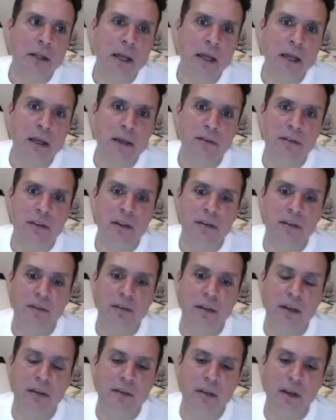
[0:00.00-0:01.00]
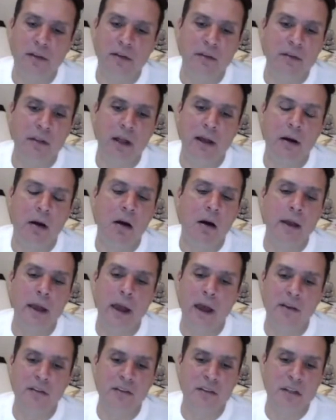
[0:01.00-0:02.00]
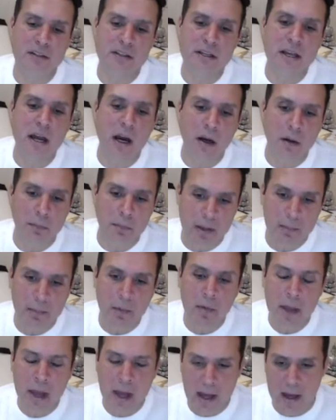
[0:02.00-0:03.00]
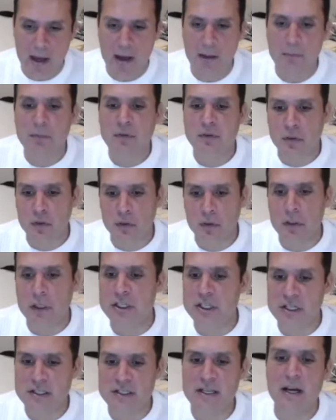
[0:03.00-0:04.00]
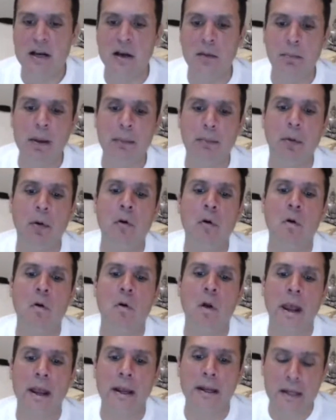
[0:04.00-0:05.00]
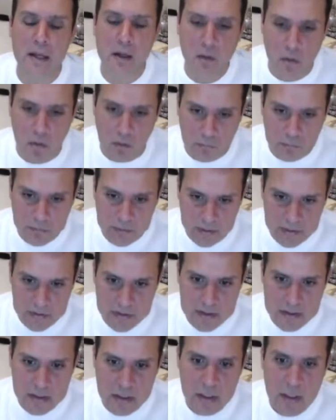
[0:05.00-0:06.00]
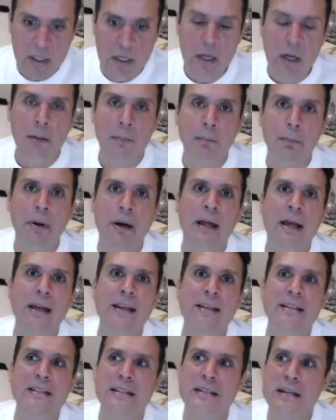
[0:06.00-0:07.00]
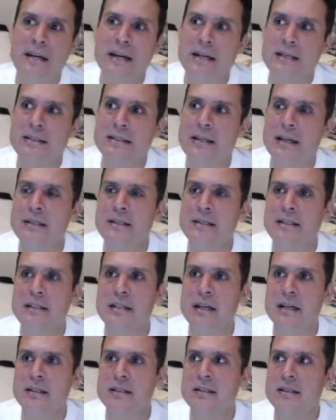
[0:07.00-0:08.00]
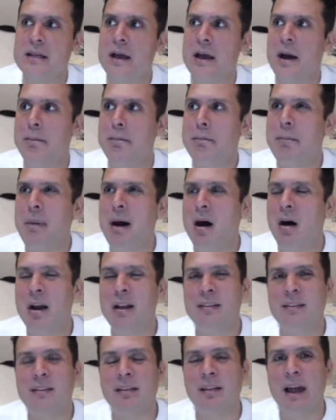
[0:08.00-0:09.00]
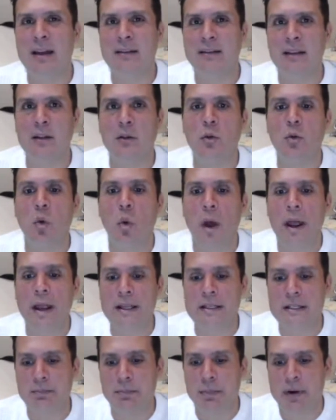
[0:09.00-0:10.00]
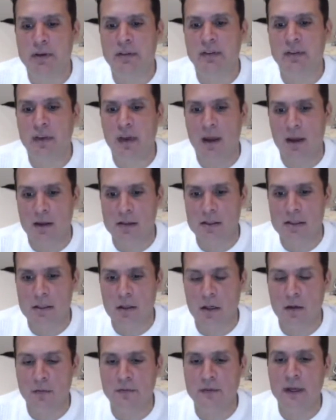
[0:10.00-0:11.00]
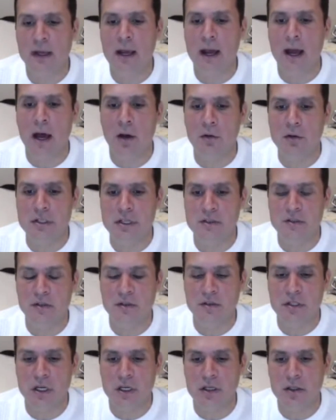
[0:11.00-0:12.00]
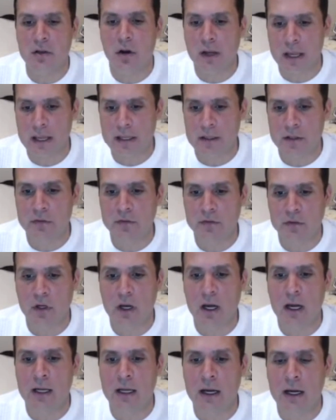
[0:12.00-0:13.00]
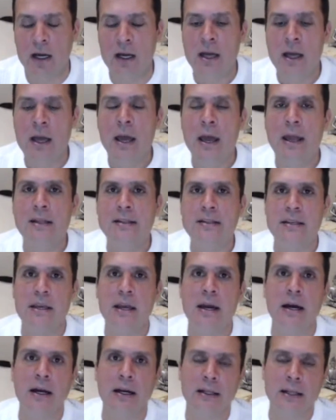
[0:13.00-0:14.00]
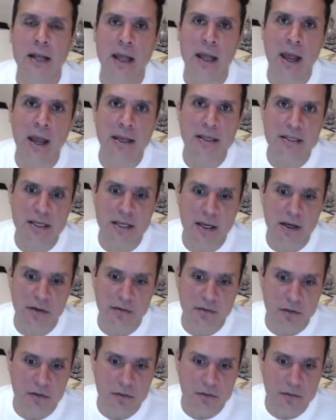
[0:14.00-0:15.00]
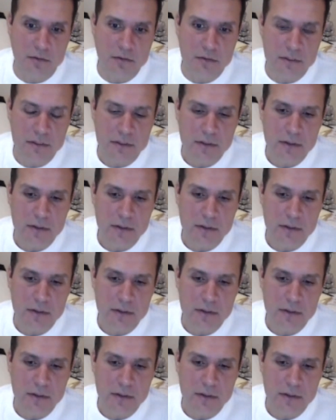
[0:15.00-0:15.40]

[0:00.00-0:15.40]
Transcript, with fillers: thing is this is this like oh yeah it's just young people yeah absolutely just young people creating content, but it's just it's just about it's less than 20% of the audience on TikTok in Australia it's younger than 18 years old,